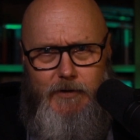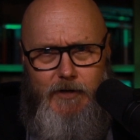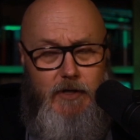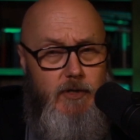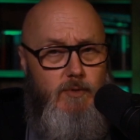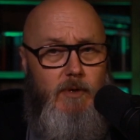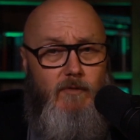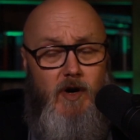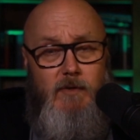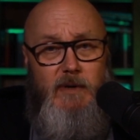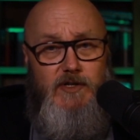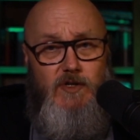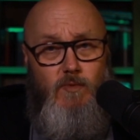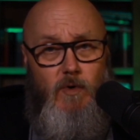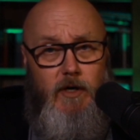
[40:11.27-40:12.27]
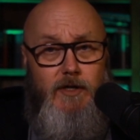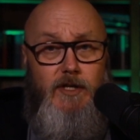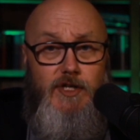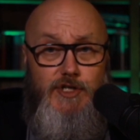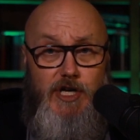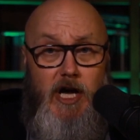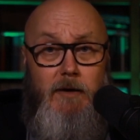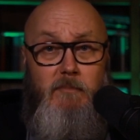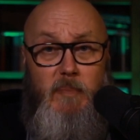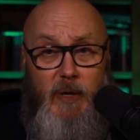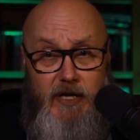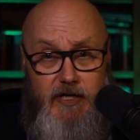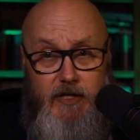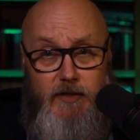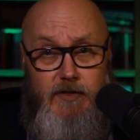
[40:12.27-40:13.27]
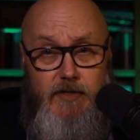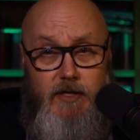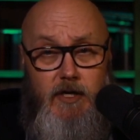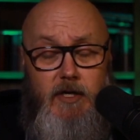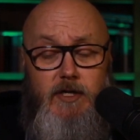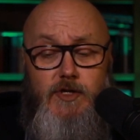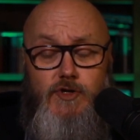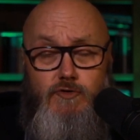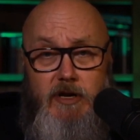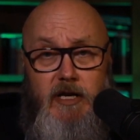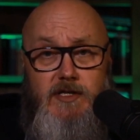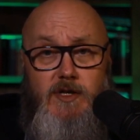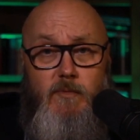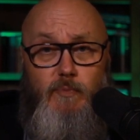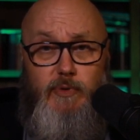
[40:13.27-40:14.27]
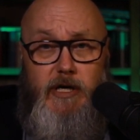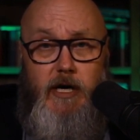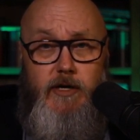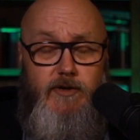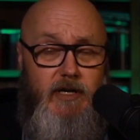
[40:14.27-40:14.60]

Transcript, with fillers: So I've already mentioned one, John Bunyan's Treatise on Prayer.